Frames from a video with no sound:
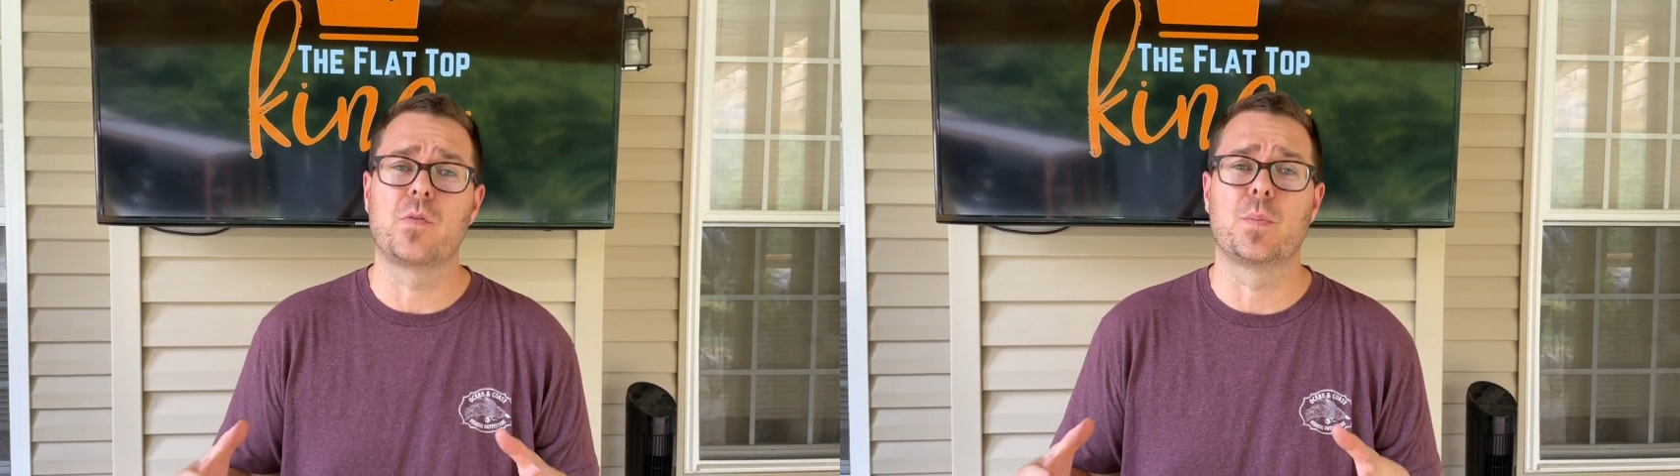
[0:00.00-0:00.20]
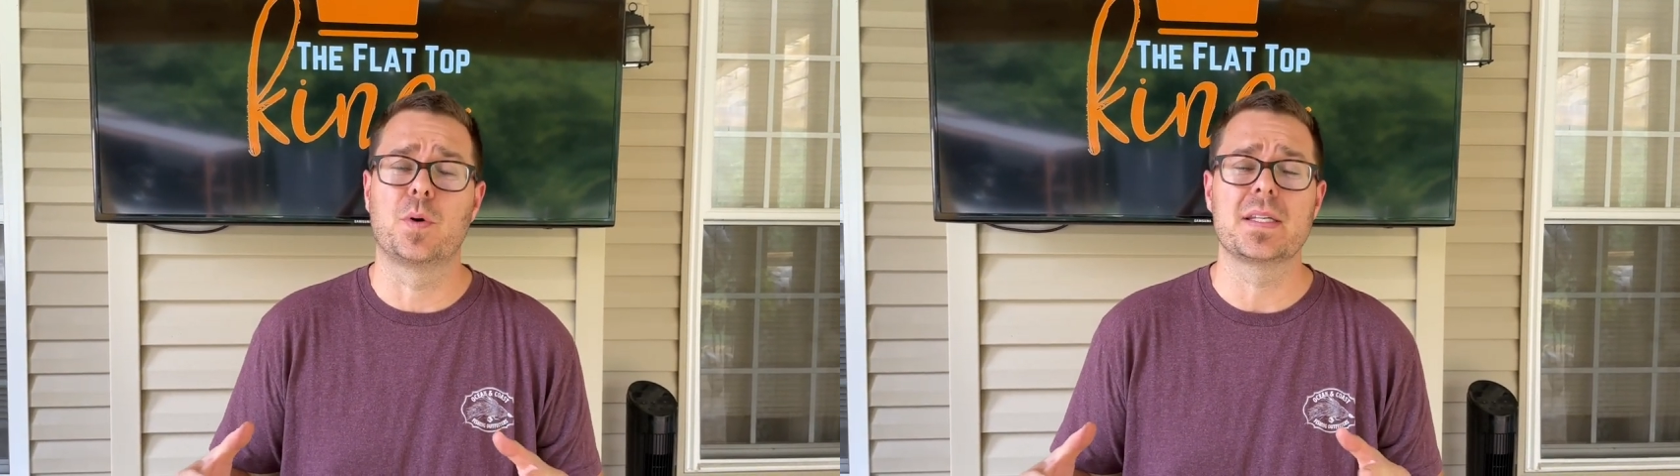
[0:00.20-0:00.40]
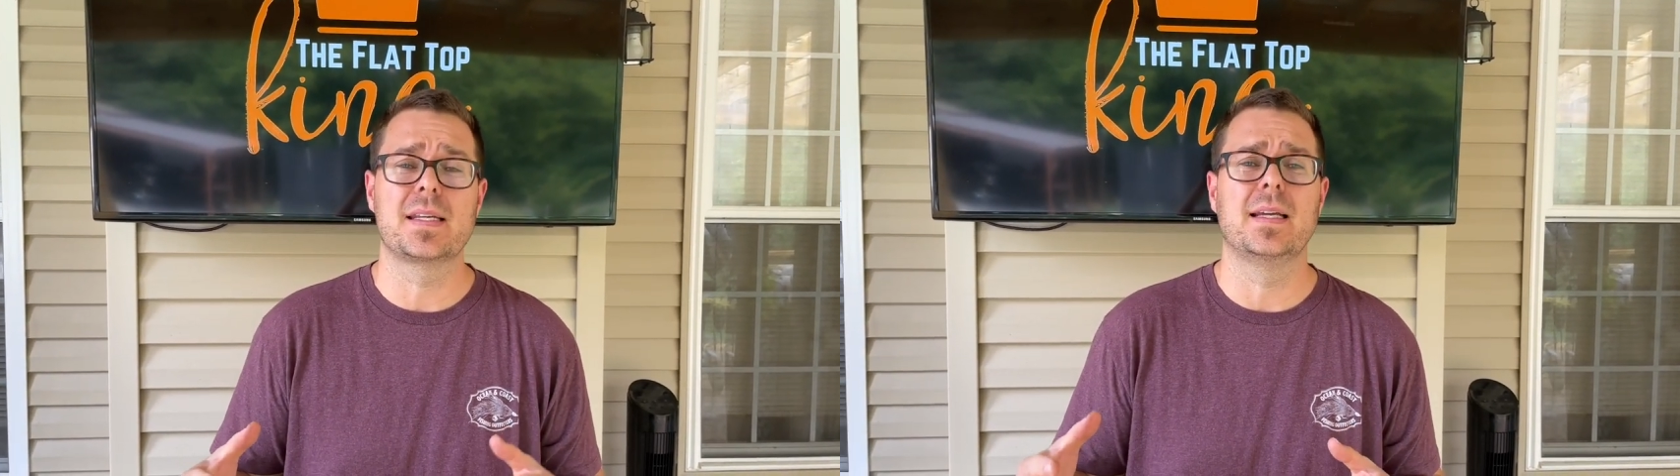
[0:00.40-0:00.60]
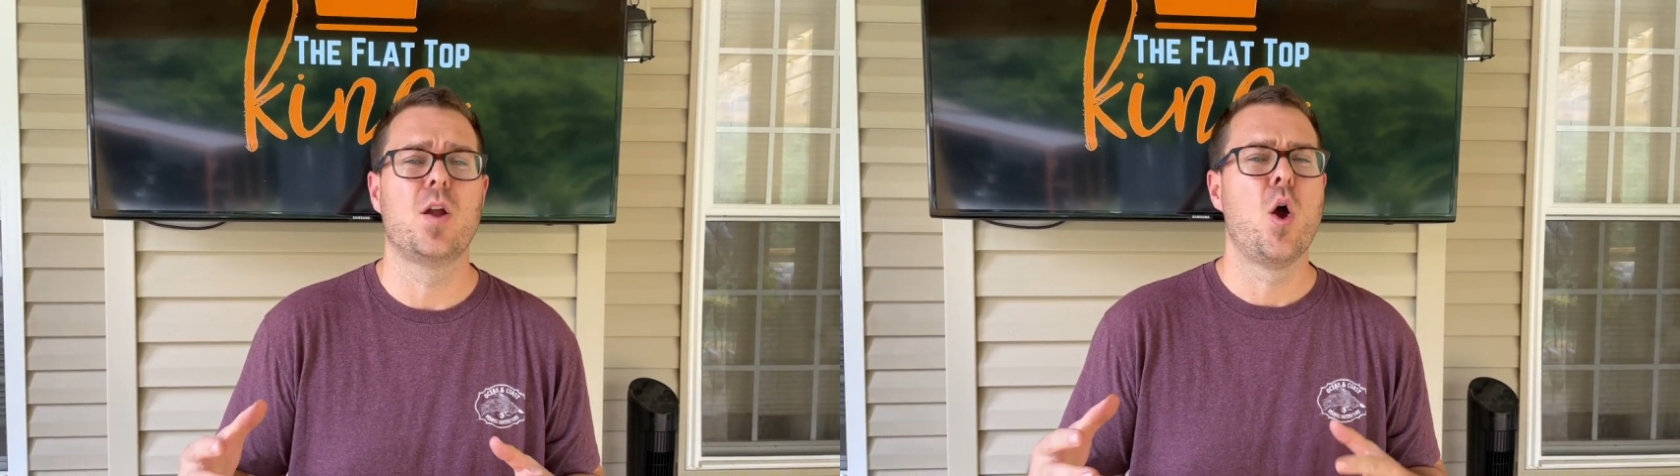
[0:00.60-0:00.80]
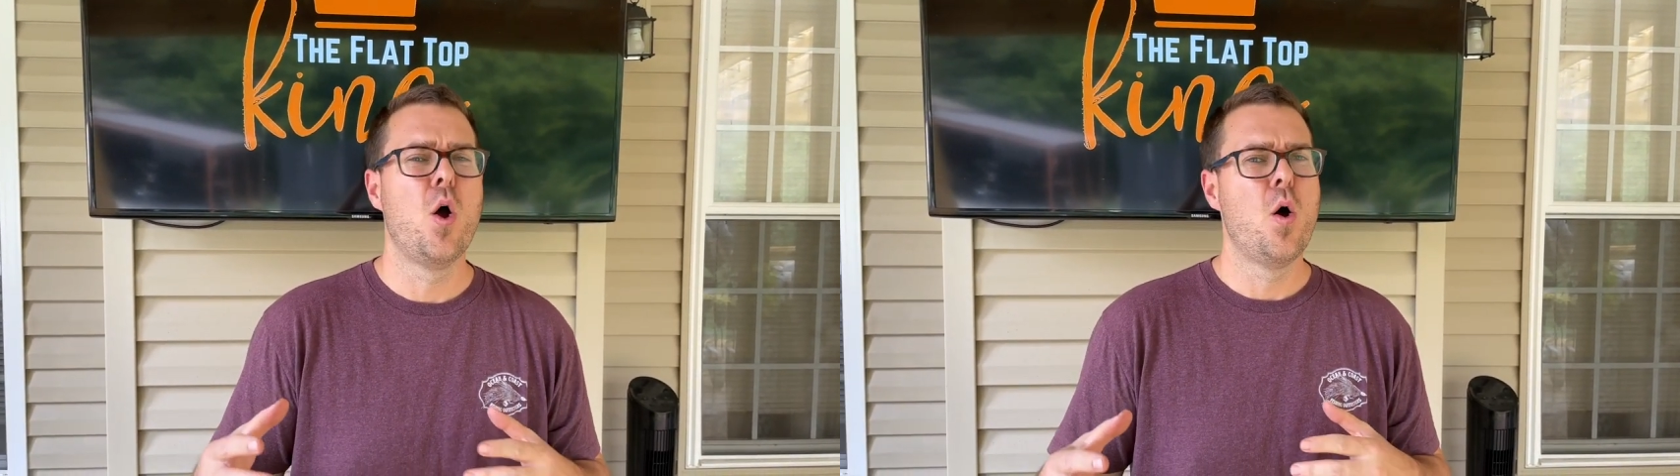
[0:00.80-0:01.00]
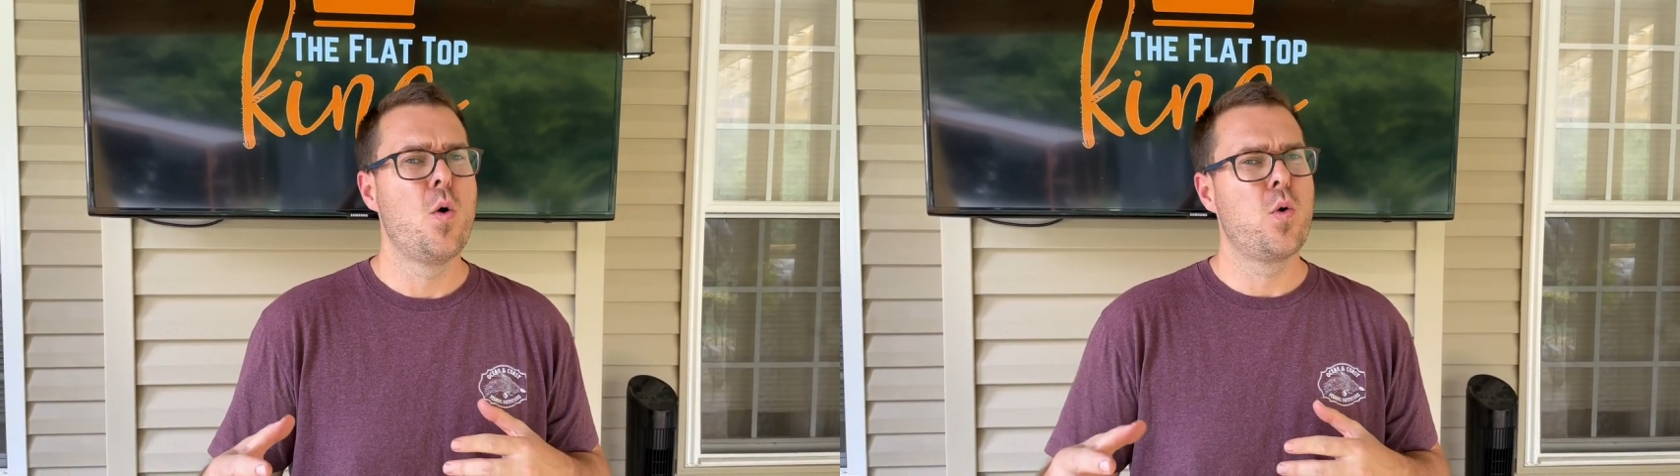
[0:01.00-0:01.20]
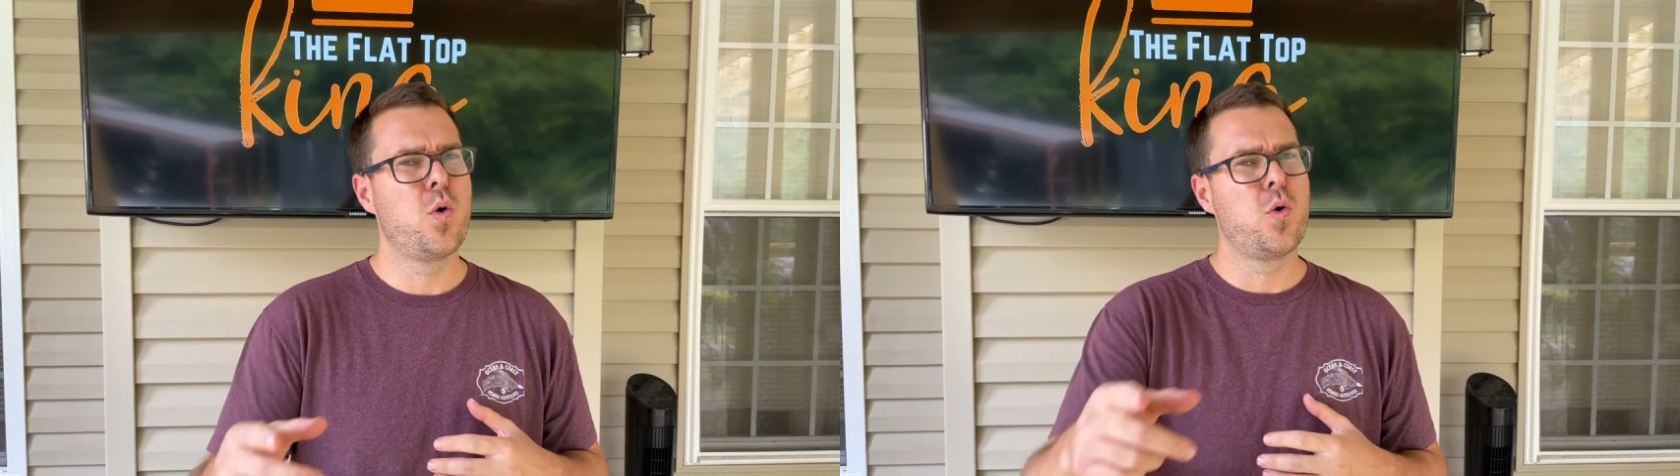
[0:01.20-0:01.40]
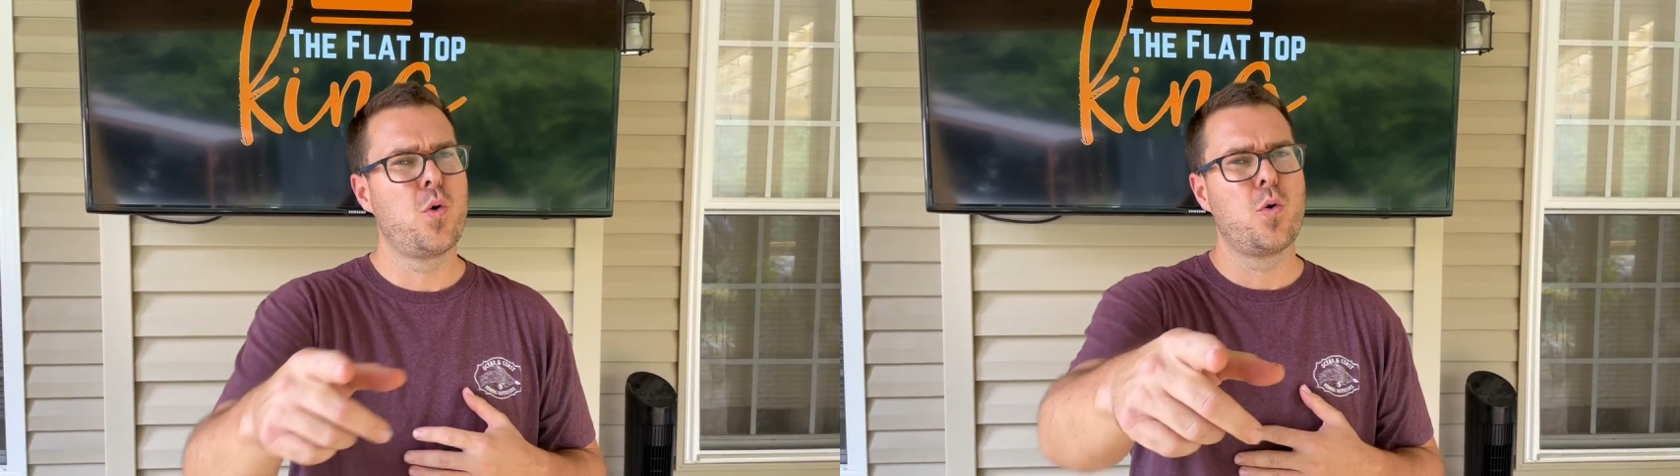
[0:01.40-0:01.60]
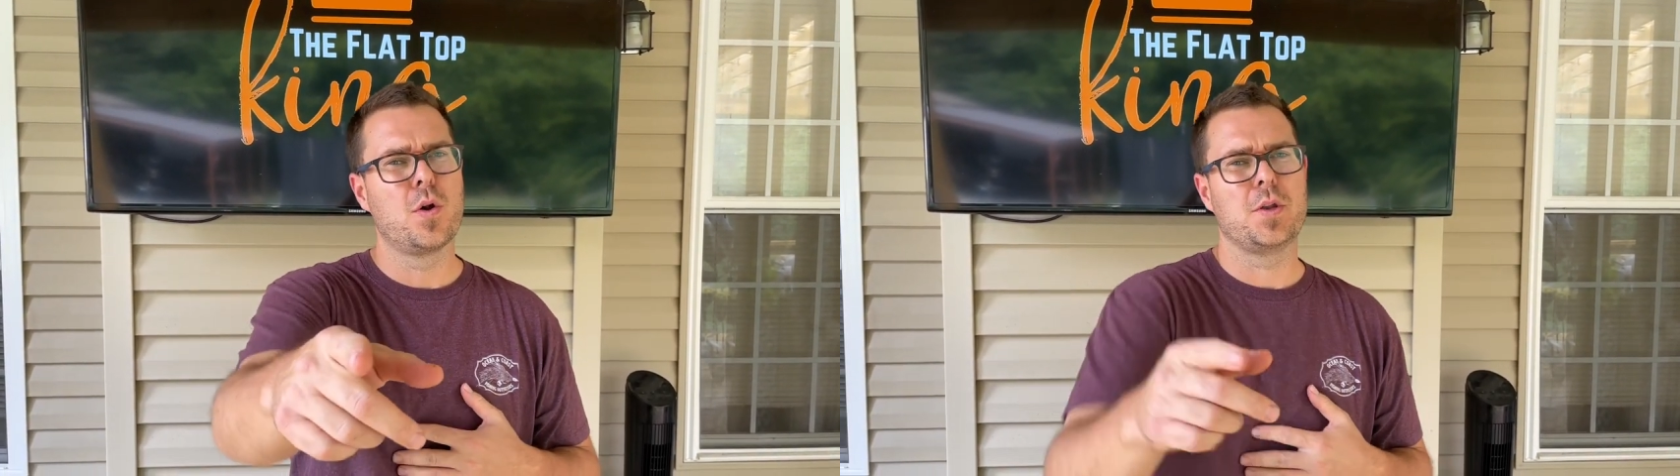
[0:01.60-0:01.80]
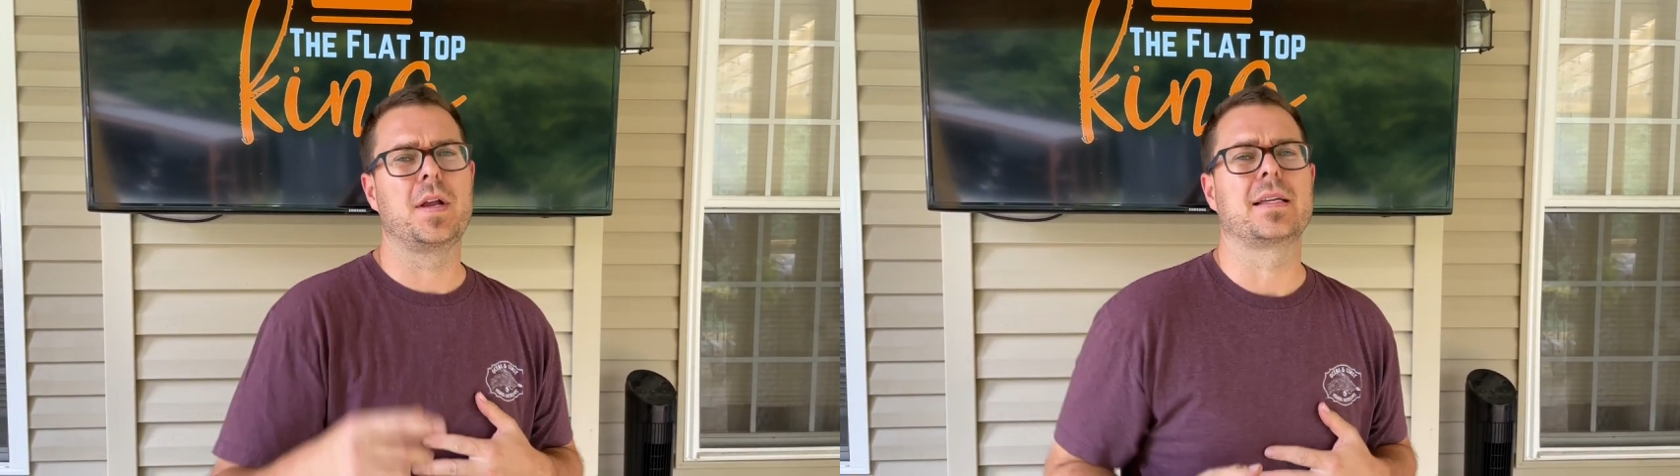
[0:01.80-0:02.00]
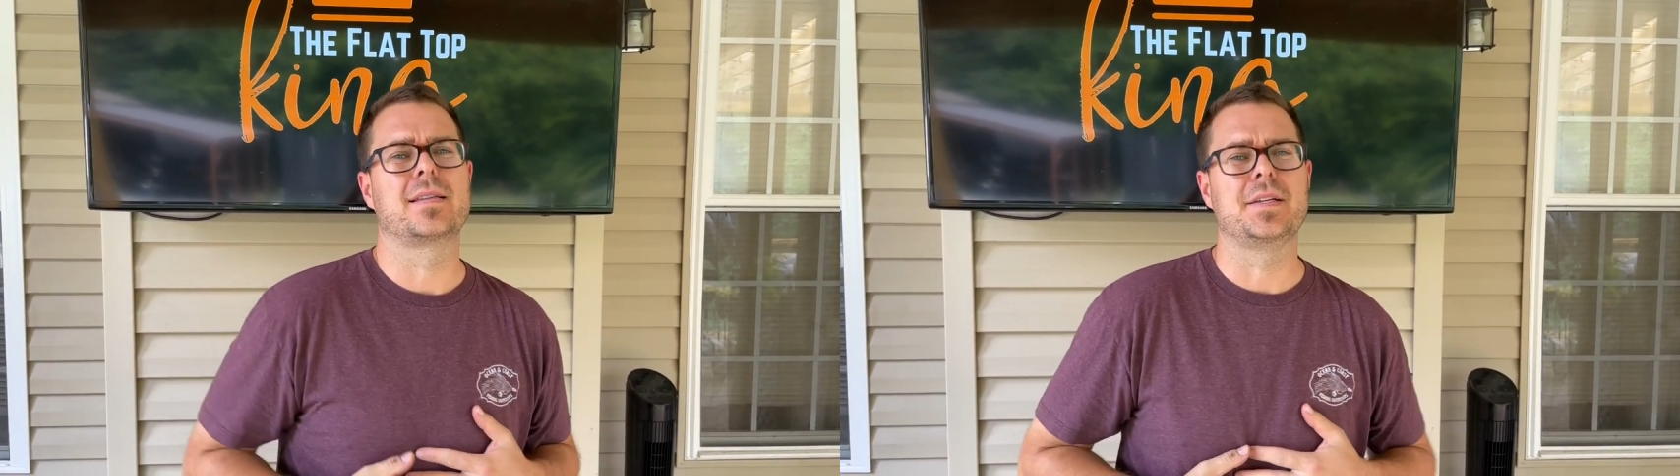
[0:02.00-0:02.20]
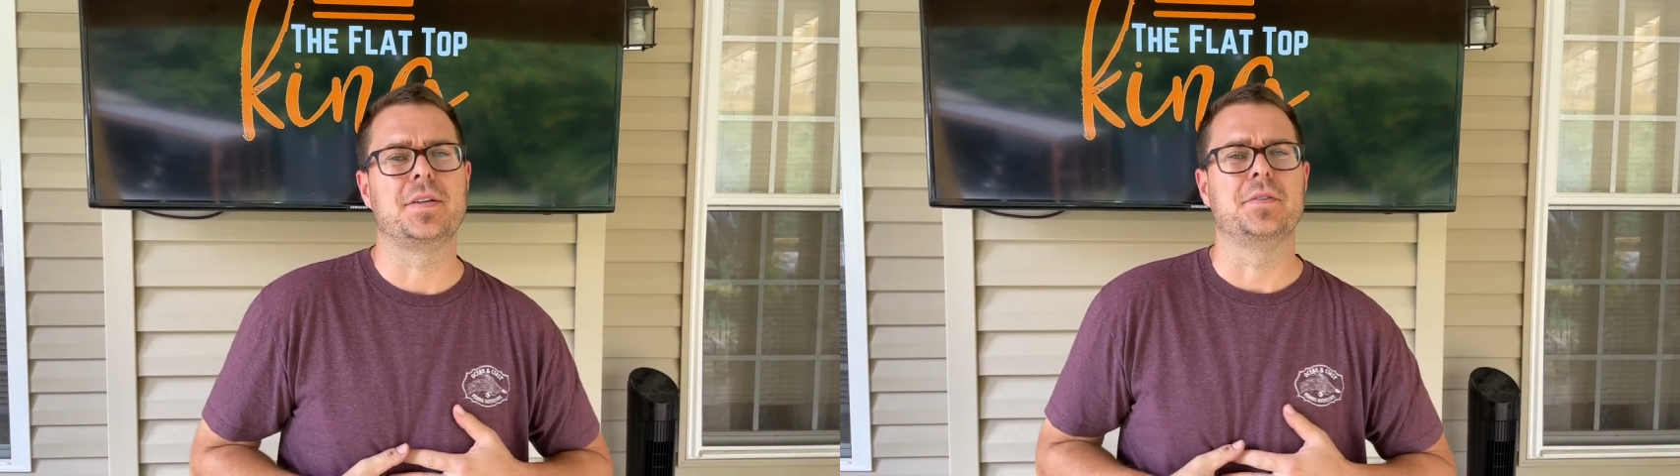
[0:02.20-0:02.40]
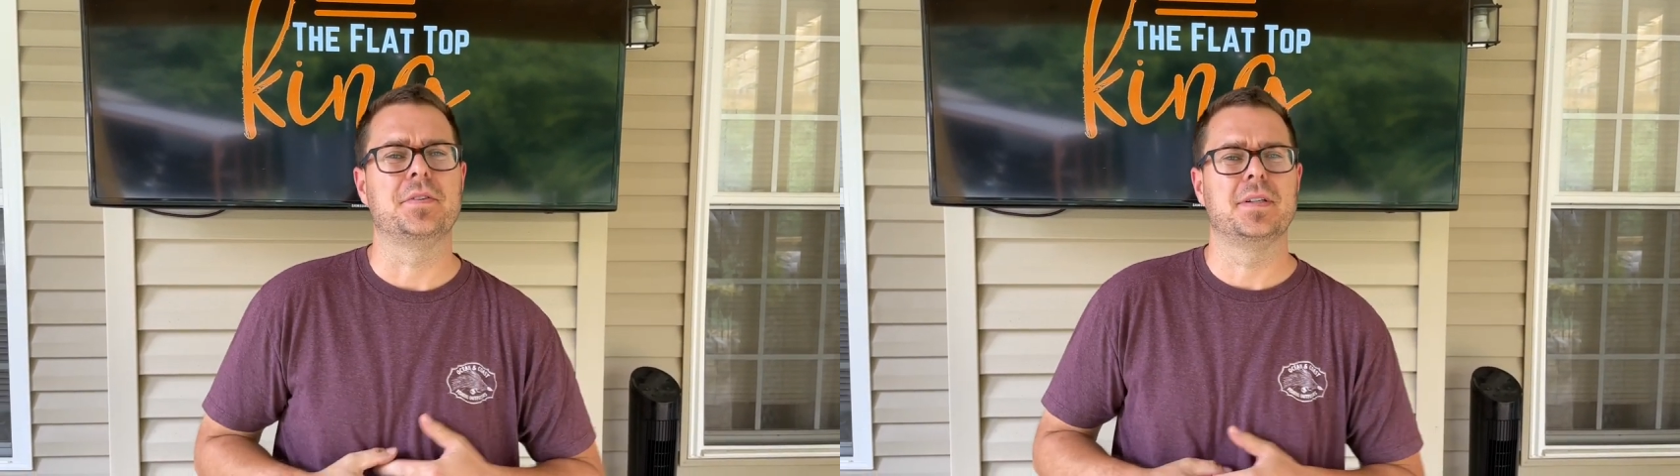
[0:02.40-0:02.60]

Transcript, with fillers: brisket. You guys stay tuned.